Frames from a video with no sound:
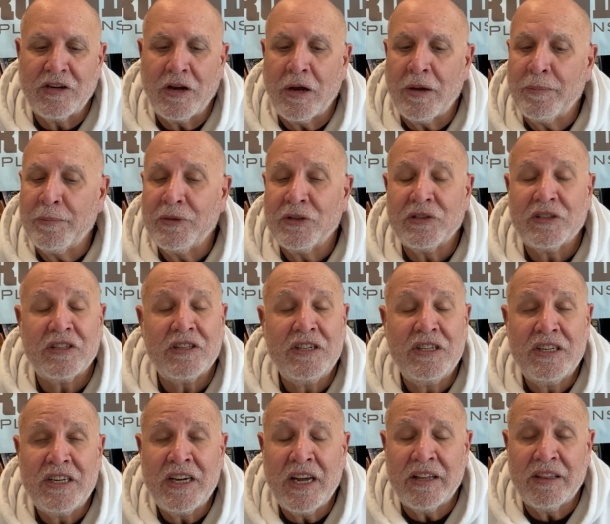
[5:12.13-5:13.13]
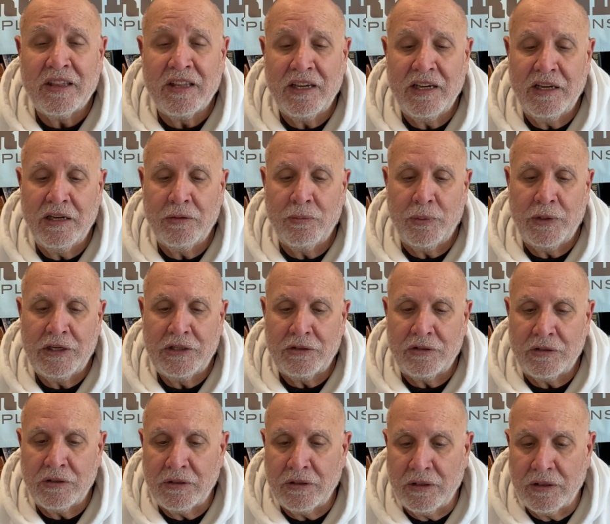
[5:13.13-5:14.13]
almost nothing in
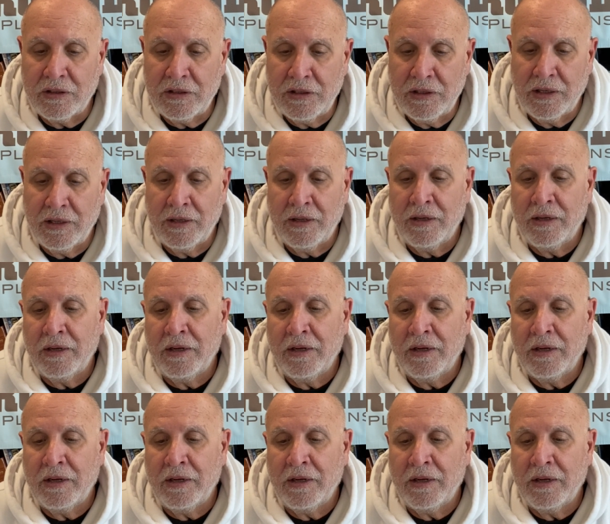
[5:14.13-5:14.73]
return.